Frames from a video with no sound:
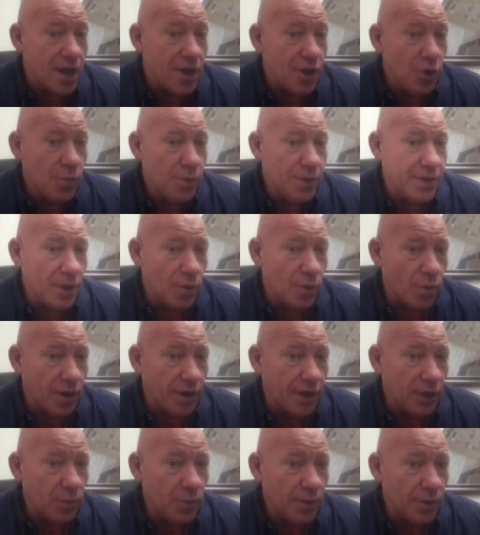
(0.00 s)
who were there
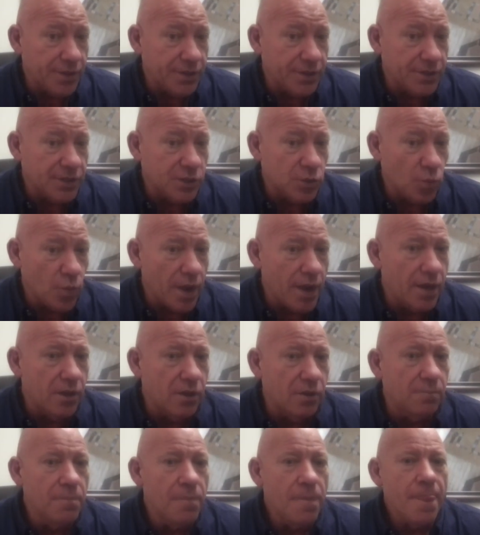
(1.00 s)
working with us as
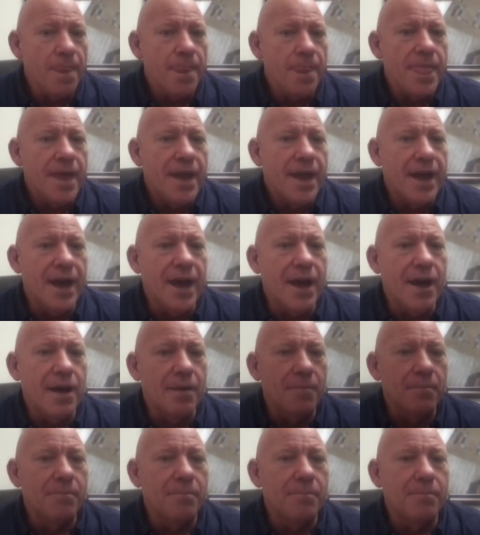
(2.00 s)
well.
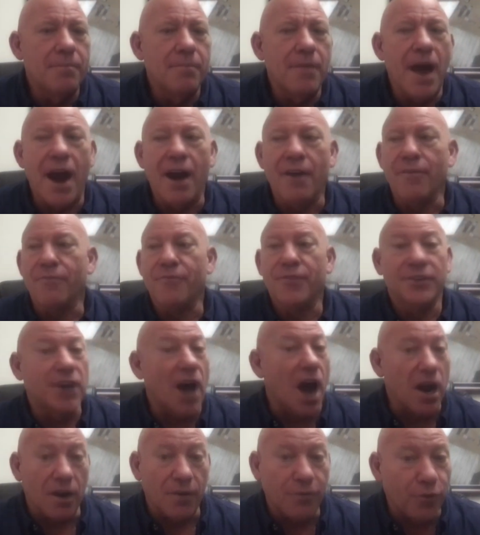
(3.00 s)
our
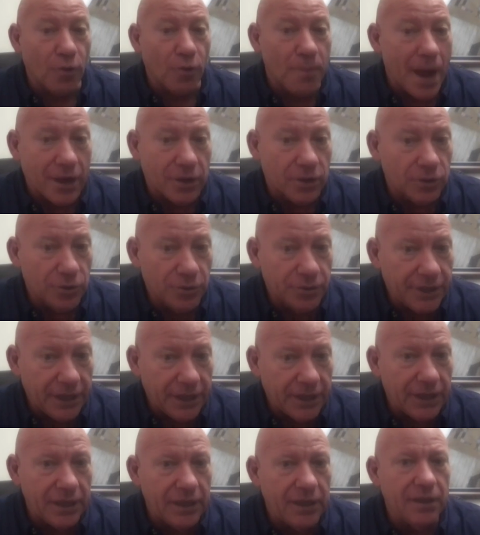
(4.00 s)
photographer, Michael
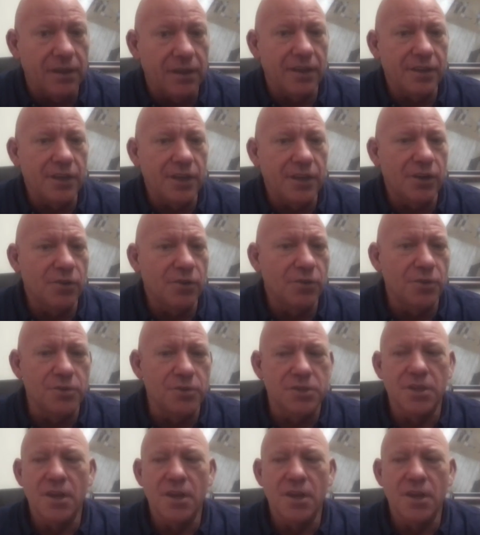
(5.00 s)
Ludini, who's